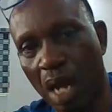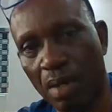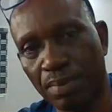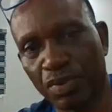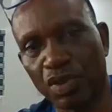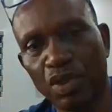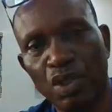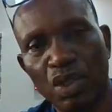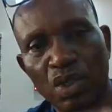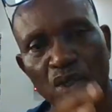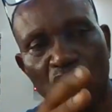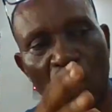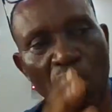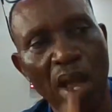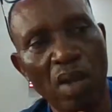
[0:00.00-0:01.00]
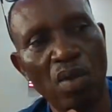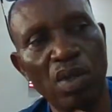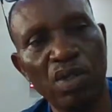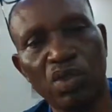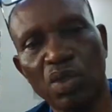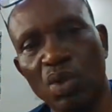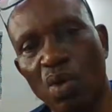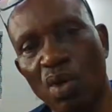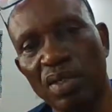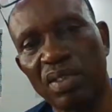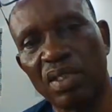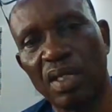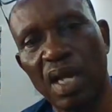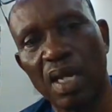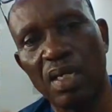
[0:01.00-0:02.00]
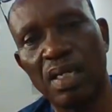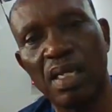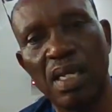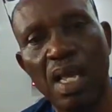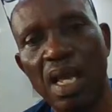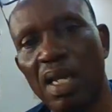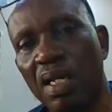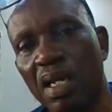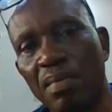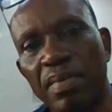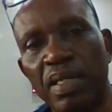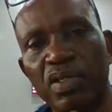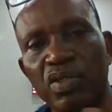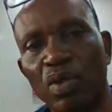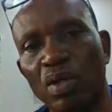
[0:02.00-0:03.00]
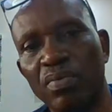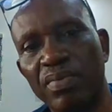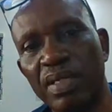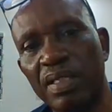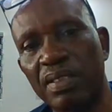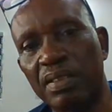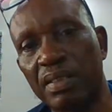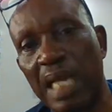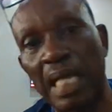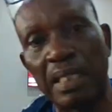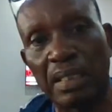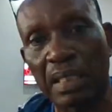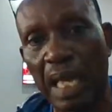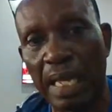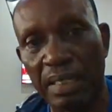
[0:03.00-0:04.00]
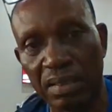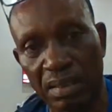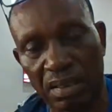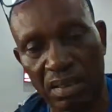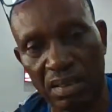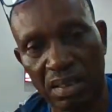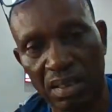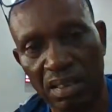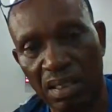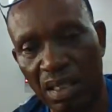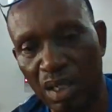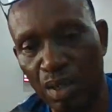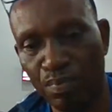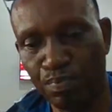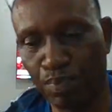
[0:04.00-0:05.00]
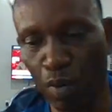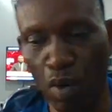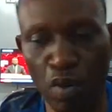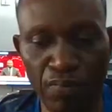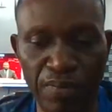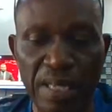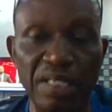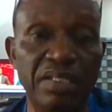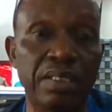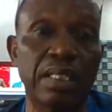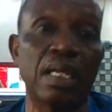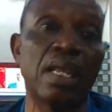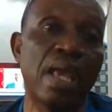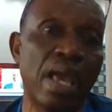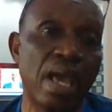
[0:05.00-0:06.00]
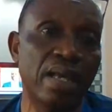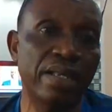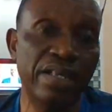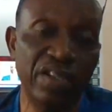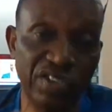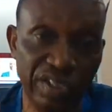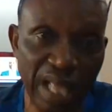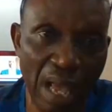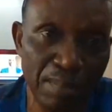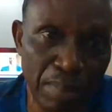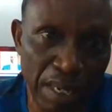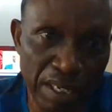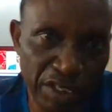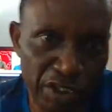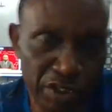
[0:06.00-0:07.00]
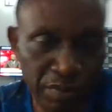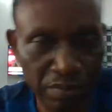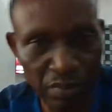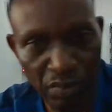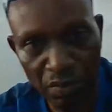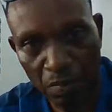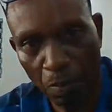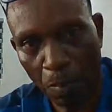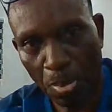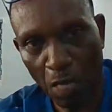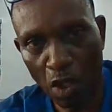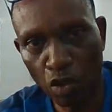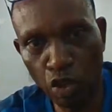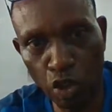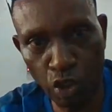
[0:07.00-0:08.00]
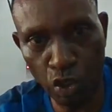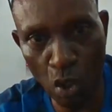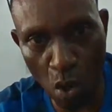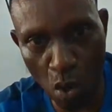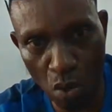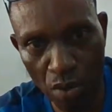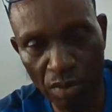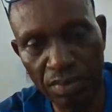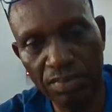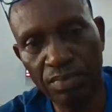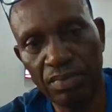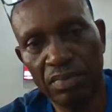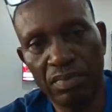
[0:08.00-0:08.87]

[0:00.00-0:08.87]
doubt. So we are going to consider the elements of this sentence. Proof is clear, establish, show